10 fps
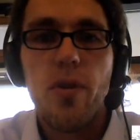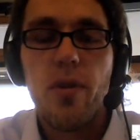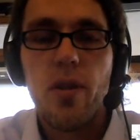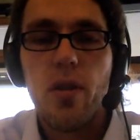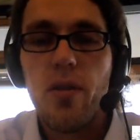
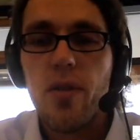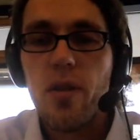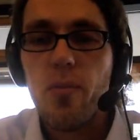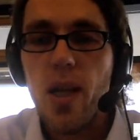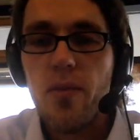It's
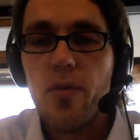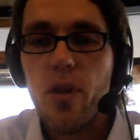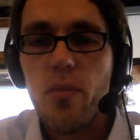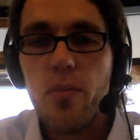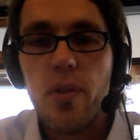a
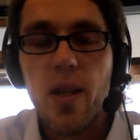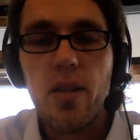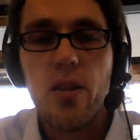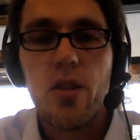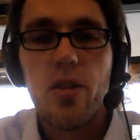platform
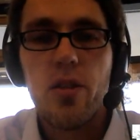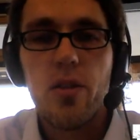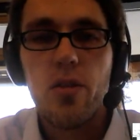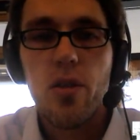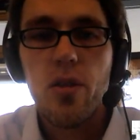that
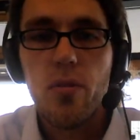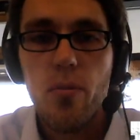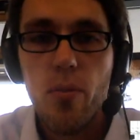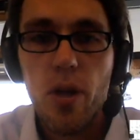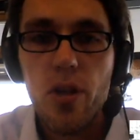should
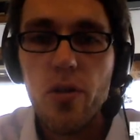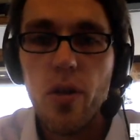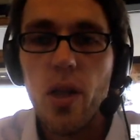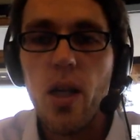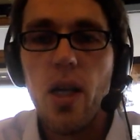
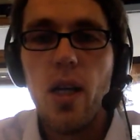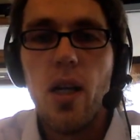monitor